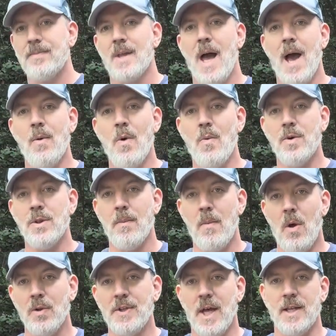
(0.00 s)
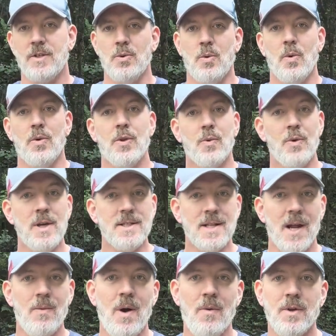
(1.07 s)
I went with a multi-tool. The reason I
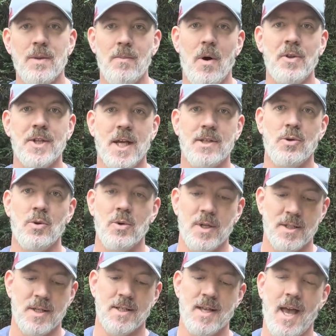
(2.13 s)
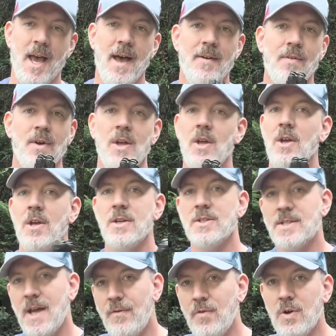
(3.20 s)
went with a multi-tool is because I have
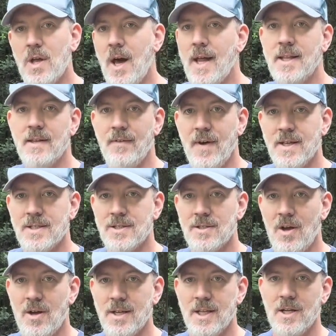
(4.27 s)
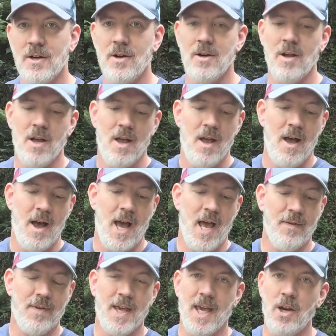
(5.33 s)
several cutting devices on here. I
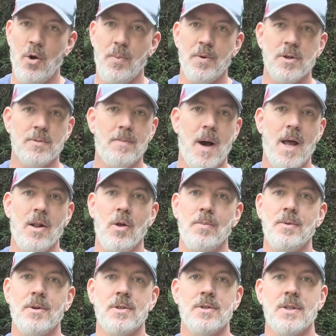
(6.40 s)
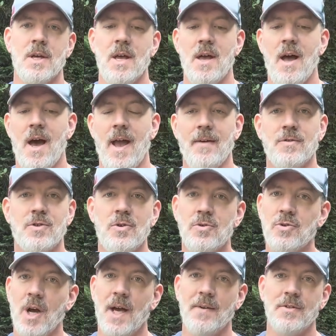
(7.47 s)
have can openers, bottle openers, I have
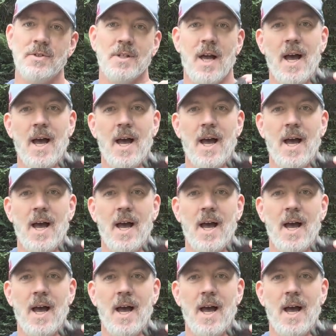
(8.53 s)
screwdrivers.